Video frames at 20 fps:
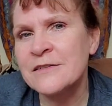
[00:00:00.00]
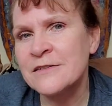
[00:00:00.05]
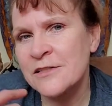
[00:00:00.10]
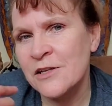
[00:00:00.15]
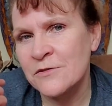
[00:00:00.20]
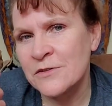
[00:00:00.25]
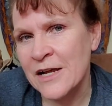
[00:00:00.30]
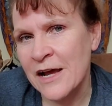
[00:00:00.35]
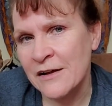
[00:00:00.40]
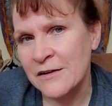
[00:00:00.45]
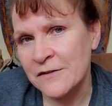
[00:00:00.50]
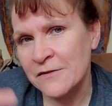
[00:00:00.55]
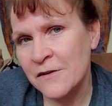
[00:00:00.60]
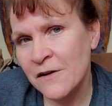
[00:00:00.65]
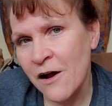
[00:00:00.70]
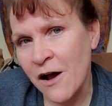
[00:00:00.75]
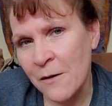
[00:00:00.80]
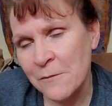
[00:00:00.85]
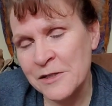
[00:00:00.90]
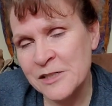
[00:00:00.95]
So down in the
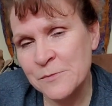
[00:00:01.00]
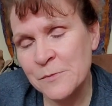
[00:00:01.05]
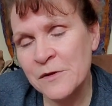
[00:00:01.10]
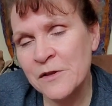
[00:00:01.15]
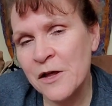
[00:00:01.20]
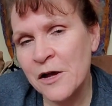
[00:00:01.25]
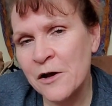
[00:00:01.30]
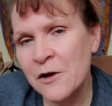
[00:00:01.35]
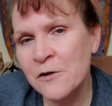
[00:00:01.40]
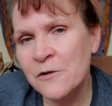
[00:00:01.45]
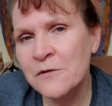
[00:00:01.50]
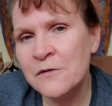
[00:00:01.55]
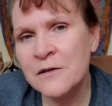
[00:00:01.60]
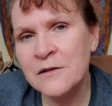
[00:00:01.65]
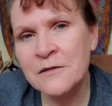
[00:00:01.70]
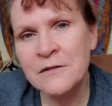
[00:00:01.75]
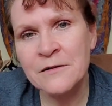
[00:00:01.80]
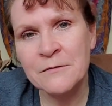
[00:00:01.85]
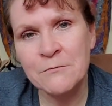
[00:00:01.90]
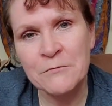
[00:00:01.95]
comments below,
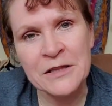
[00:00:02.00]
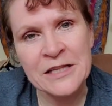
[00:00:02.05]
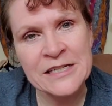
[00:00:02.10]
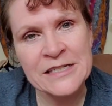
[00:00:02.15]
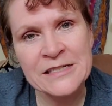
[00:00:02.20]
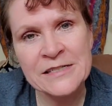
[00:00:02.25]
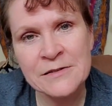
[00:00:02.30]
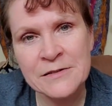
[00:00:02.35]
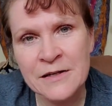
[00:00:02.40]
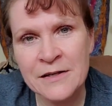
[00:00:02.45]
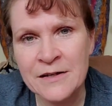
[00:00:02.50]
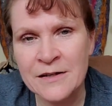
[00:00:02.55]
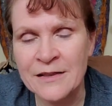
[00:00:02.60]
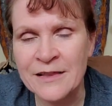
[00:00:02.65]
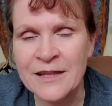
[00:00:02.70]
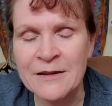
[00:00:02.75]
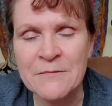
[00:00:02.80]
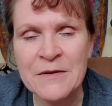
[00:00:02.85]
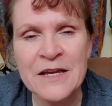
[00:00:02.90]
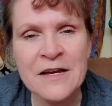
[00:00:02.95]
please
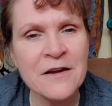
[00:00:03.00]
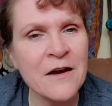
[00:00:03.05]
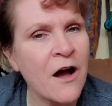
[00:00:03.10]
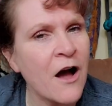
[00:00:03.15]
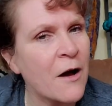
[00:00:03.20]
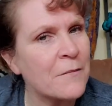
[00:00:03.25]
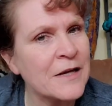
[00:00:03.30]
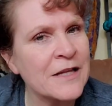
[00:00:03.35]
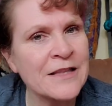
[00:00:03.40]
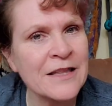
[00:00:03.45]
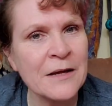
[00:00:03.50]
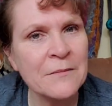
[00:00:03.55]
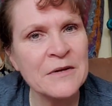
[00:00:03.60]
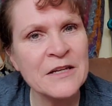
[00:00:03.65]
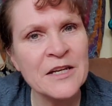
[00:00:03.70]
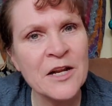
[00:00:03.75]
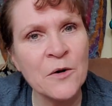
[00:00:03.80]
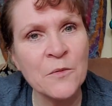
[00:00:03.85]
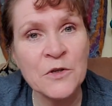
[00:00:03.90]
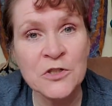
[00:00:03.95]
leave me a comment. Let me
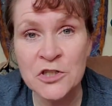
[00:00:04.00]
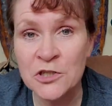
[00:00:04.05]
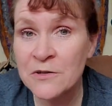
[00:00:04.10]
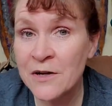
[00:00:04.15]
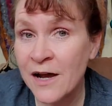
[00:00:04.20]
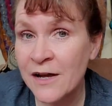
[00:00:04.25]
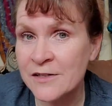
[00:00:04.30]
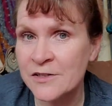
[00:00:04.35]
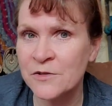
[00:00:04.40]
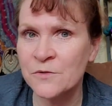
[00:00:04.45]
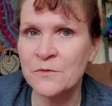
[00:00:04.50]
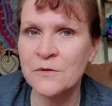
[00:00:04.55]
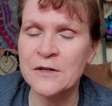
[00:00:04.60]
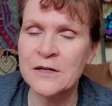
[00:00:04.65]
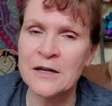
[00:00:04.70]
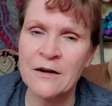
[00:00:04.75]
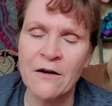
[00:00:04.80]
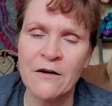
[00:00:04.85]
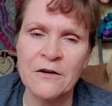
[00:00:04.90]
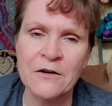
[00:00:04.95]
know what you guys are
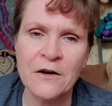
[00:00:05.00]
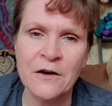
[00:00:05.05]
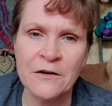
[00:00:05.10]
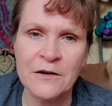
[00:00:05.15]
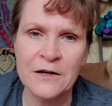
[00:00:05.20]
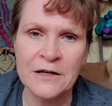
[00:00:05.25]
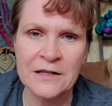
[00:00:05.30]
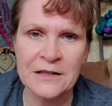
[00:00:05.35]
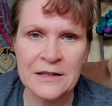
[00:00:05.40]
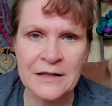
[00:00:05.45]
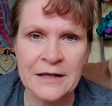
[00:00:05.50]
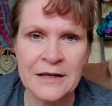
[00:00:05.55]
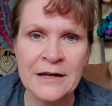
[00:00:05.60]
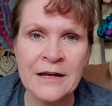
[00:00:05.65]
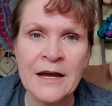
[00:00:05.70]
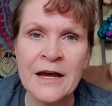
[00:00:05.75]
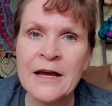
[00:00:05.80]
working on currently.